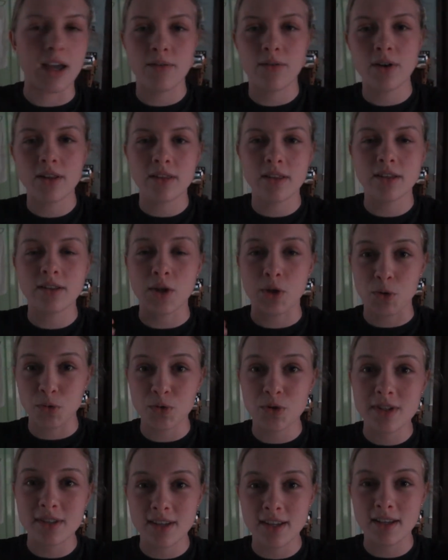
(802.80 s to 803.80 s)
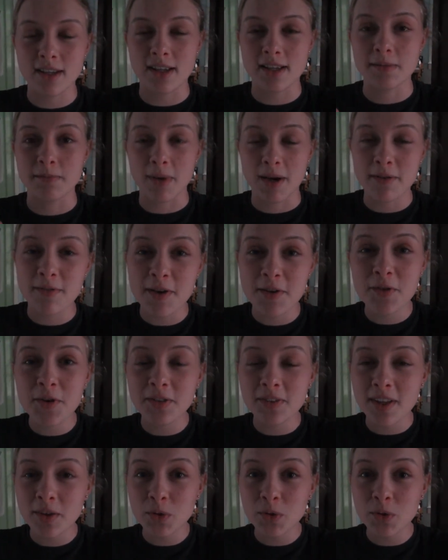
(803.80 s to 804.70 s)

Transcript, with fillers: Everything that you just said is my favorite